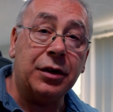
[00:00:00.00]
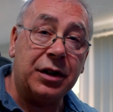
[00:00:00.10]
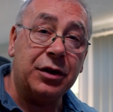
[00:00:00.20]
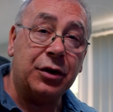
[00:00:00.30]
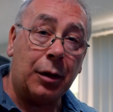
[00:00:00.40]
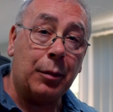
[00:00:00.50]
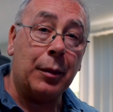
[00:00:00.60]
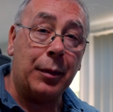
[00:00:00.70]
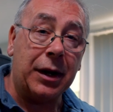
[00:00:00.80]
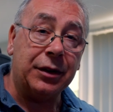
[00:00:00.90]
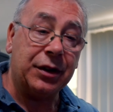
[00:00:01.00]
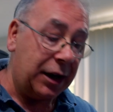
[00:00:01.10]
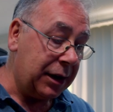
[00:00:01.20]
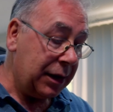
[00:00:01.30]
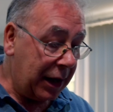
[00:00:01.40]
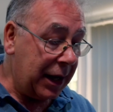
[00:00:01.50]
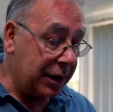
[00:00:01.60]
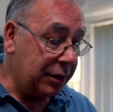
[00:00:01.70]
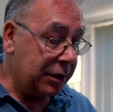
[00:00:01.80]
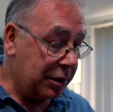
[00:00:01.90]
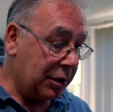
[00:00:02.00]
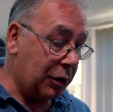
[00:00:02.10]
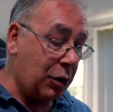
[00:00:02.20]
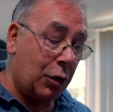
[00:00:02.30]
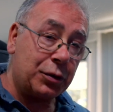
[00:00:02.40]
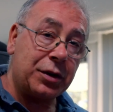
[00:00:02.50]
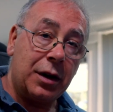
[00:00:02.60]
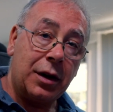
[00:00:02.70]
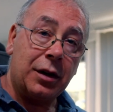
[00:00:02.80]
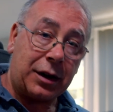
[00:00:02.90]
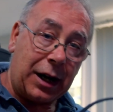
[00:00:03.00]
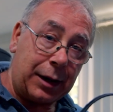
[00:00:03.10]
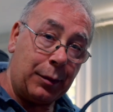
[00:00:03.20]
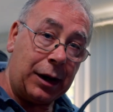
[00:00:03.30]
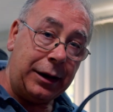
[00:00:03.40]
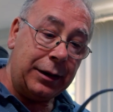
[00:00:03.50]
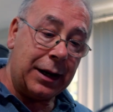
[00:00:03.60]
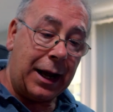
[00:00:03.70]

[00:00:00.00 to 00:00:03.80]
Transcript: that's inside my PC, and of course, cabling.